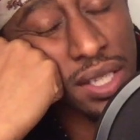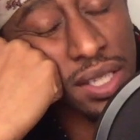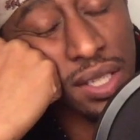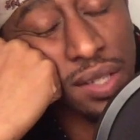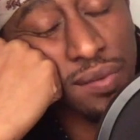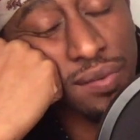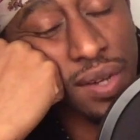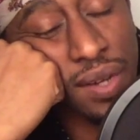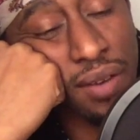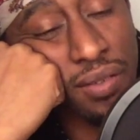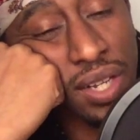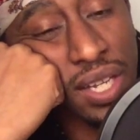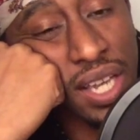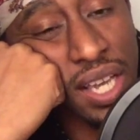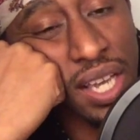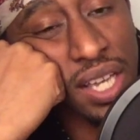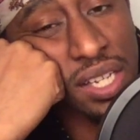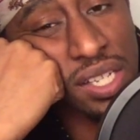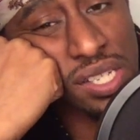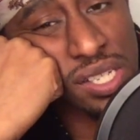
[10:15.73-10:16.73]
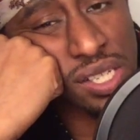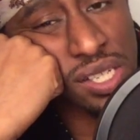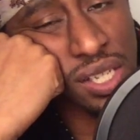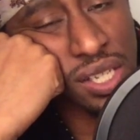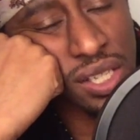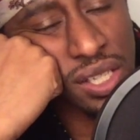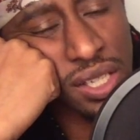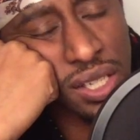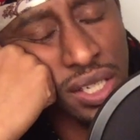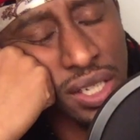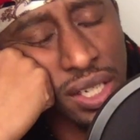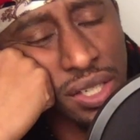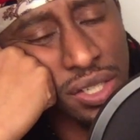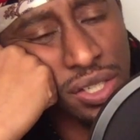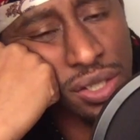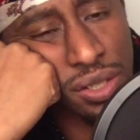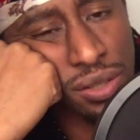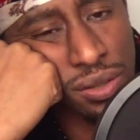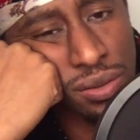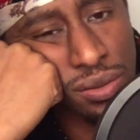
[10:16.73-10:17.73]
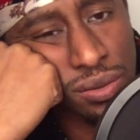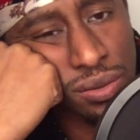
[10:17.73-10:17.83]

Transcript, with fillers: think they're very innocent in their nature.